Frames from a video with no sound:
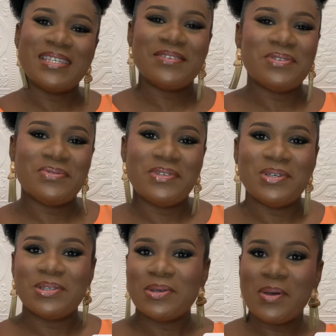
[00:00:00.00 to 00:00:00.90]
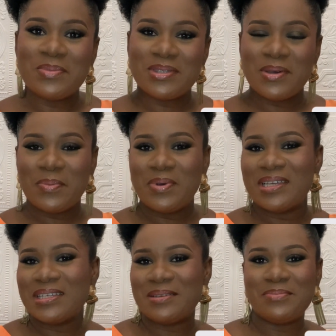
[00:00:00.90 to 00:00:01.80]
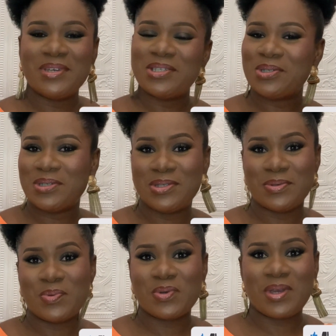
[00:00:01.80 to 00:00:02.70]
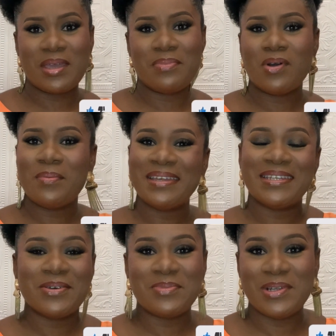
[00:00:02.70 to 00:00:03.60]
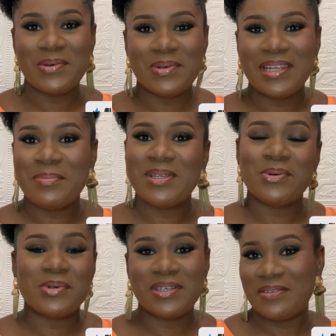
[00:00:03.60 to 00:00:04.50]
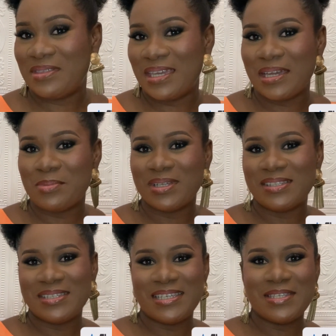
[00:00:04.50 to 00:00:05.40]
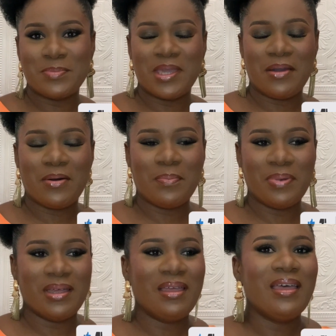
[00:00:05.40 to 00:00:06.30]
give this video a thumbs up, make sure you subscribe, comment down below, let me know what you think about today's makeup,